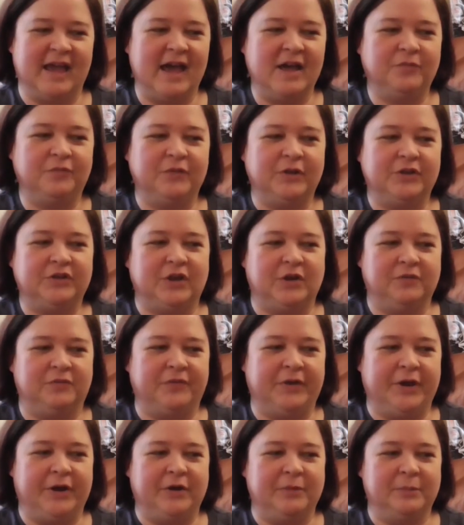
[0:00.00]
that felt
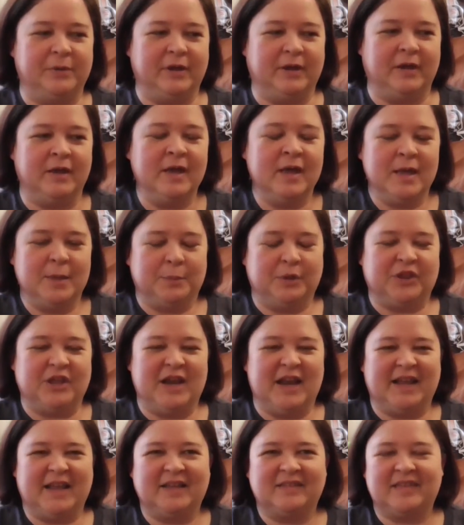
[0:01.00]
unfair to me, but
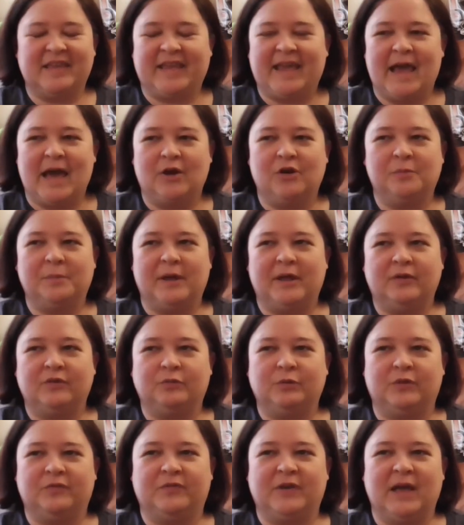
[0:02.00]
then I guess they
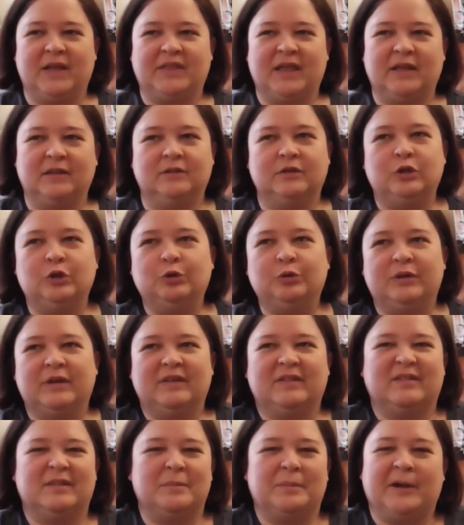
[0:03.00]
counterbalance with the fact that Luke
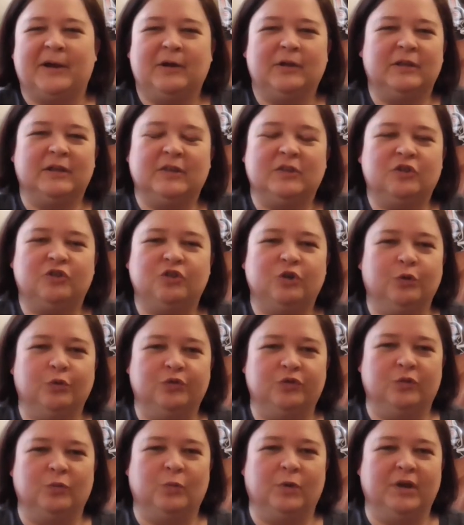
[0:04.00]
is apparently the
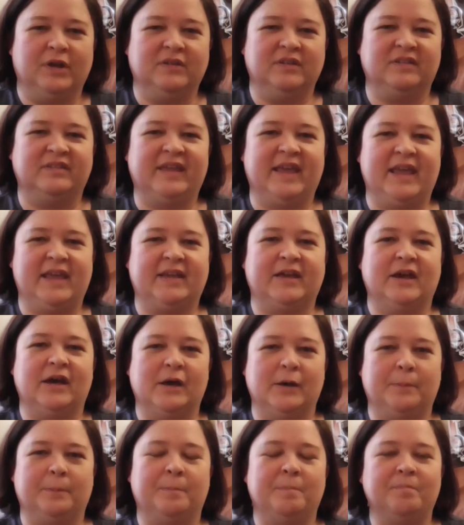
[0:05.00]
chosen one to take
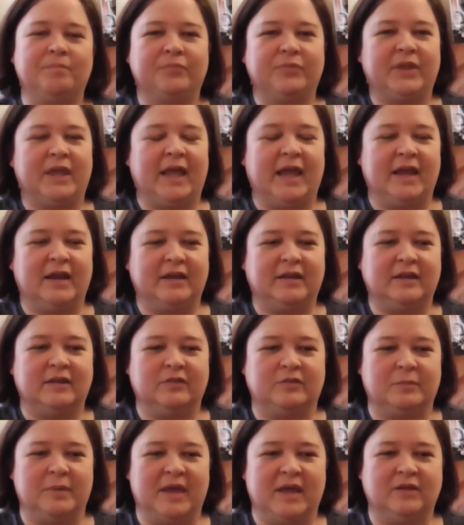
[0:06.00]
up
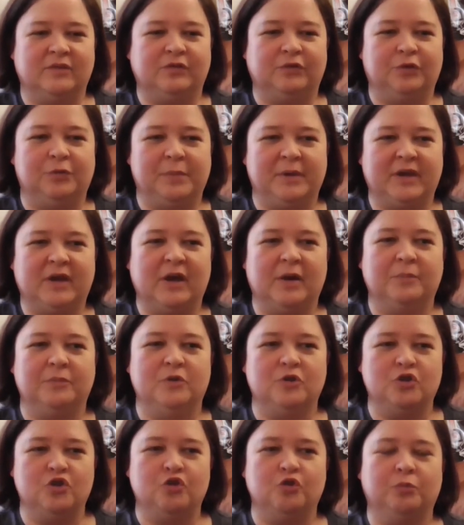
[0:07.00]
Anakin's mantle and become
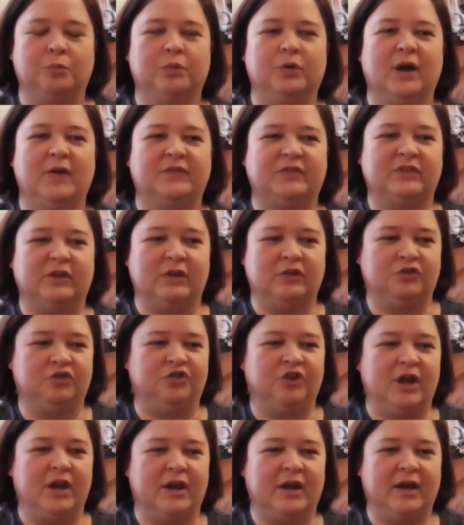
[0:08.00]
the new prophesized
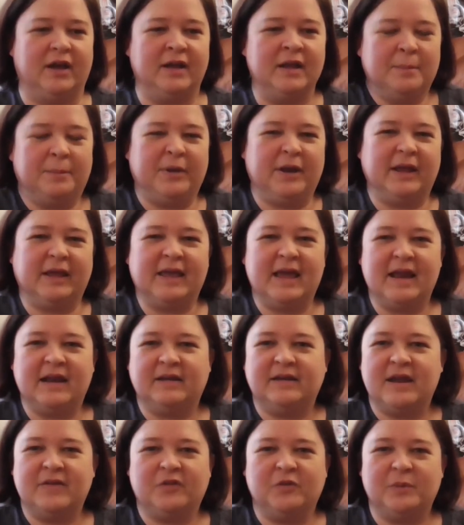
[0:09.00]
Jedi. But
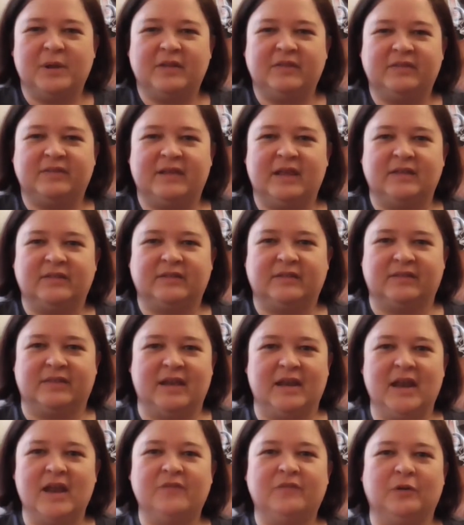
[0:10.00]
again, it never made sense because
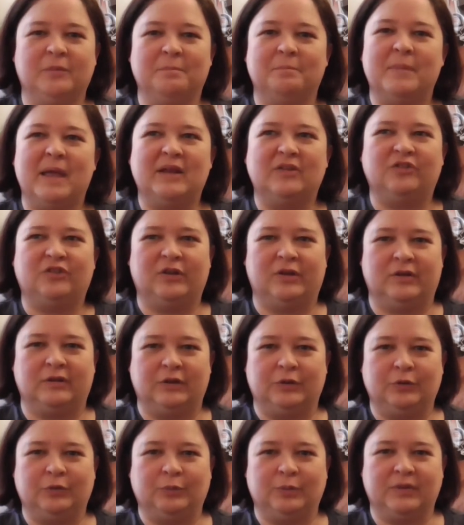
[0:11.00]
they never mentioned
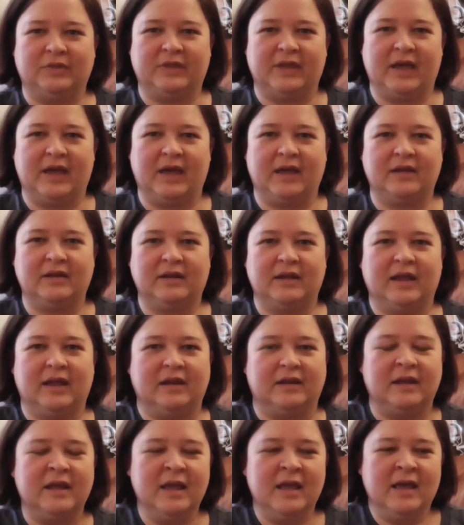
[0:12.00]
Luke with that.
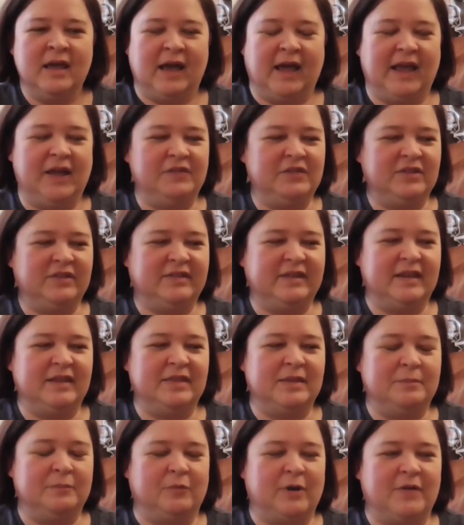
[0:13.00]
And I even see
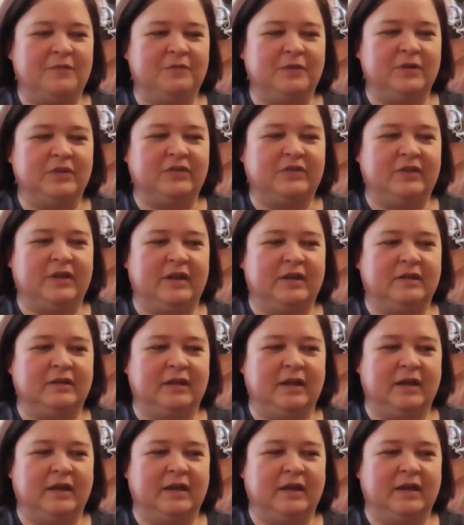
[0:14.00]
them reference it in,